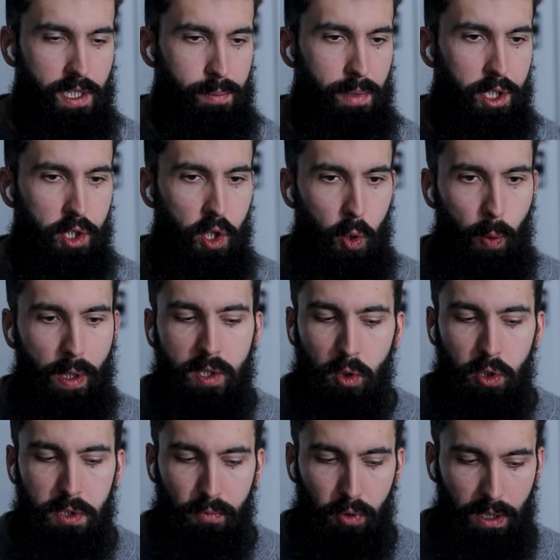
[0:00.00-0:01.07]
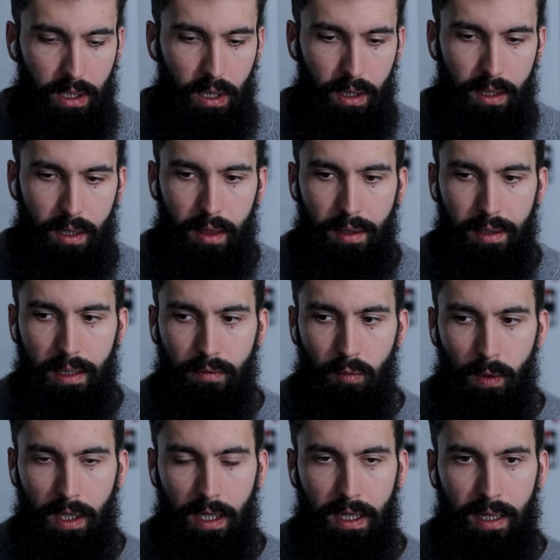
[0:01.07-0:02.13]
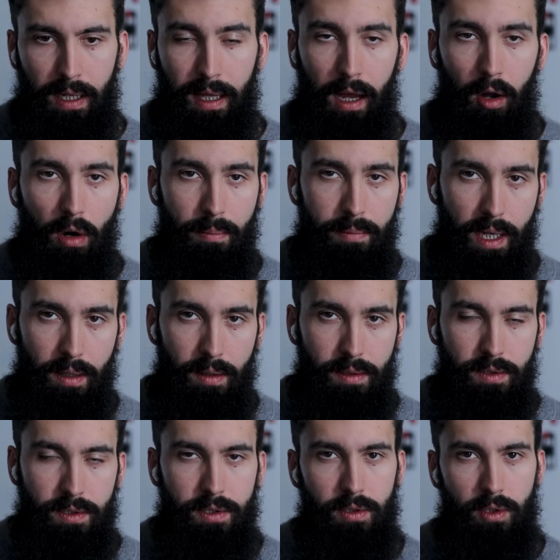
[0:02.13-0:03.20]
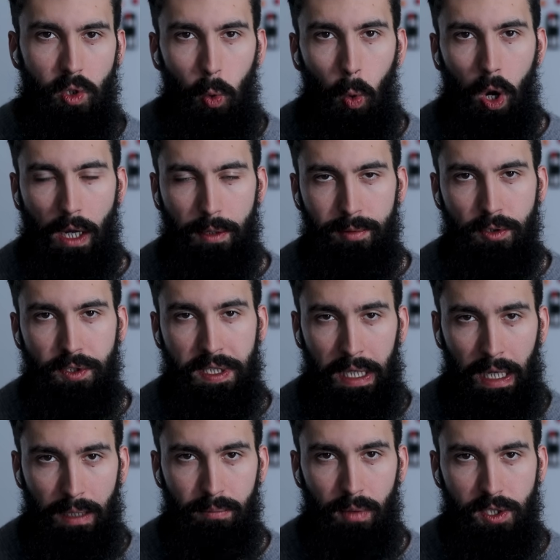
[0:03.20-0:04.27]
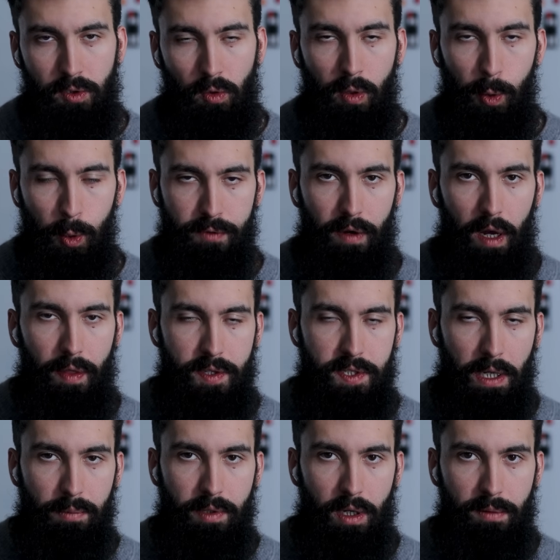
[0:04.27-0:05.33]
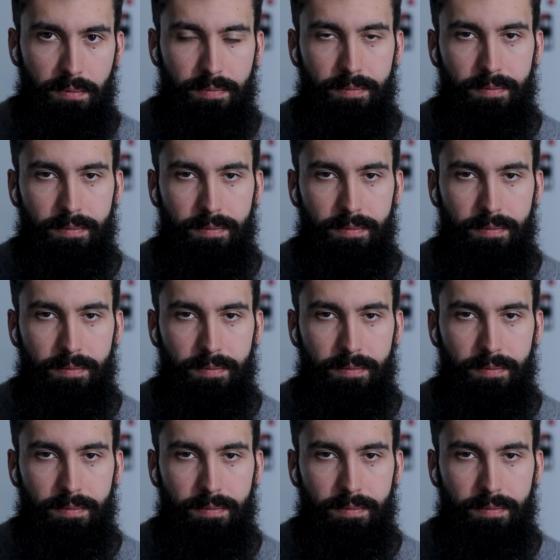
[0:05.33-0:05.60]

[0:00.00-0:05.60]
As I mentioned, the research is pretty clear that even when eating a calorie maintenance, you are able to gain muscle and lose fat at the same time.